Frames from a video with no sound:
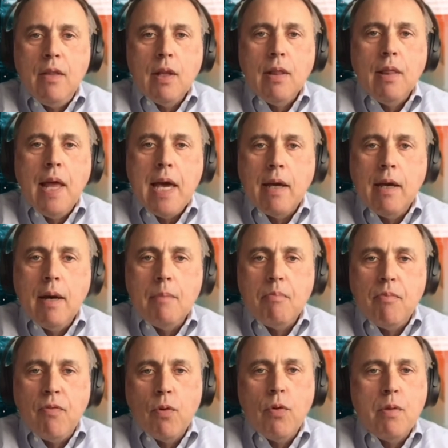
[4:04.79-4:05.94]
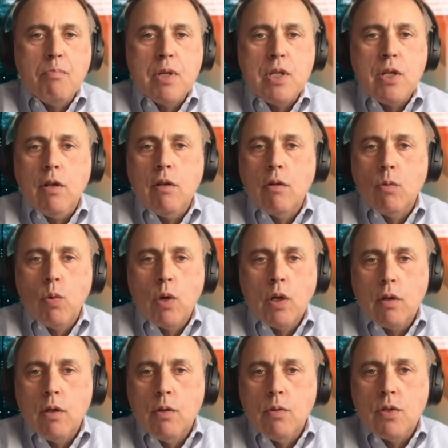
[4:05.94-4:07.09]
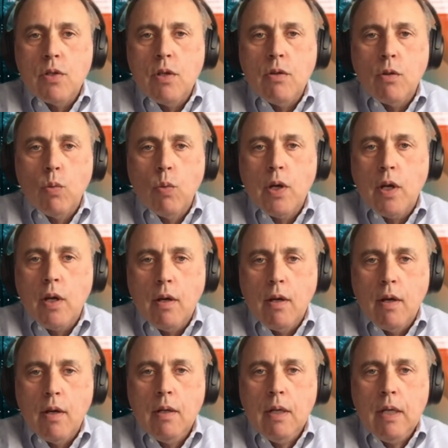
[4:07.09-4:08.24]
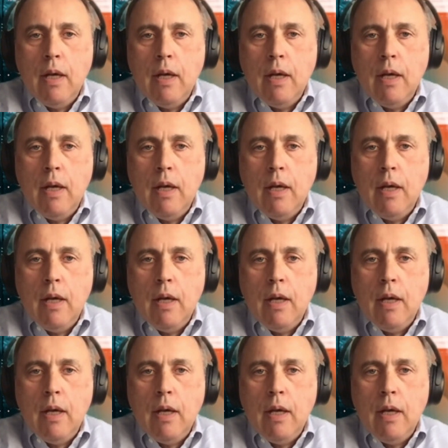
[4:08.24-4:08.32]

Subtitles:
the leg up for the particular workloads that they're working on.